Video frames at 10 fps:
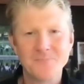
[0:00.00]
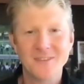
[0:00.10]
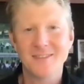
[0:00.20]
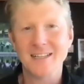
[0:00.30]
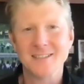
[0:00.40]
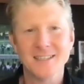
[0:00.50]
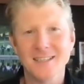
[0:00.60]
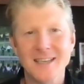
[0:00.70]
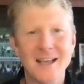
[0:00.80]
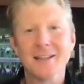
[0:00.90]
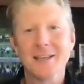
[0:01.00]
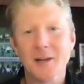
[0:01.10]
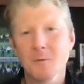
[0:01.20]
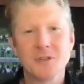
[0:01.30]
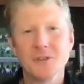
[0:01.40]
that's exactly
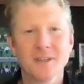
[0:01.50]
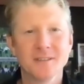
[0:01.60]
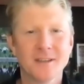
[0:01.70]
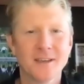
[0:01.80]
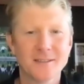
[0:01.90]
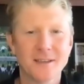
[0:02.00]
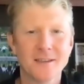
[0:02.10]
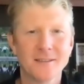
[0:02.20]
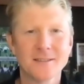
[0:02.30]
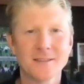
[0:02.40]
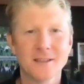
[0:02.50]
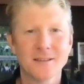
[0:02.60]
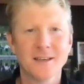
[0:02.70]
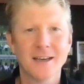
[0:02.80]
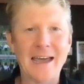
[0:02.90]
kind of what you did today. I think this is a
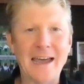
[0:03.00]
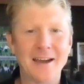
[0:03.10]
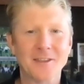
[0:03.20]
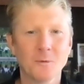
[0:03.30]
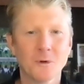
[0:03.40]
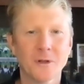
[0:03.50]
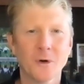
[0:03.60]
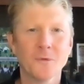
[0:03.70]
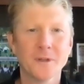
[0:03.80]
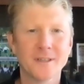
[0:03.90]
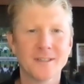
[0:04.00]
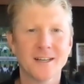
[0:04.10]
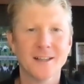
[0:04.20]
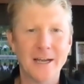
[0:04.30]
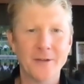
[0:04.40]
hack that will hopefully
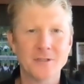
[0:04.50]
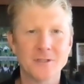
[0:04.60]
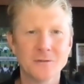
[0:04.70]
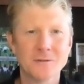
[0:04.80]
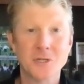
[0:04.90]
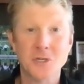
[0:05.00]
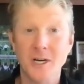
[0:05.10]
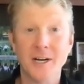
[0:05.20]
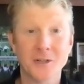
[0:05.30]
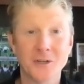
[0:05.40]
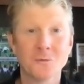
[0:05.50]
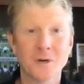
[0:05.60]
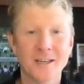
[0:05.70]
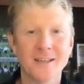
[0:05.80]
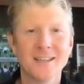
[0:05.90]
allow the students to shine in a good
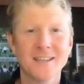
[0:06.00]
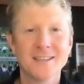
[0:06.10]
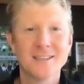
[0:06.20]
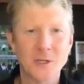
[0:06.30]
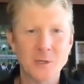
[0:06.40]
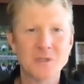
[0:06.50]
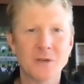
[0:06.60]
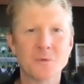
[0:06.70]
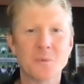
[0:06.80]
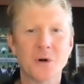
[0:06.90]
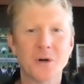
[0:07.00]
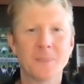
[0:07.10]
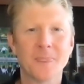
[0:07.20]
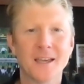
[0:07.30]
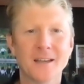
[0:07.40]
way, set themselves
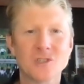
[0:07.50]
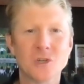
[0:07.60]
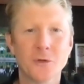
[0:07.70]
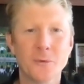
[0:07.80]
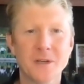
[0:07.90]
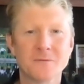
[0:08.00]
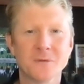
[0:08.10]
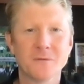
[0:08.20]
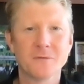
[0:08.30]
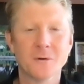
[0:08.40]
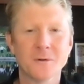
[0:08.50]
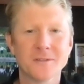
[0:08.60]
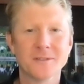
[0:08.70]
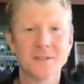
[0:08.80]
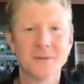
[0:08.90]
apart, and show their best foot
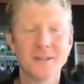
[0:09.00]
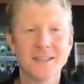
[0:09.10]
forward. So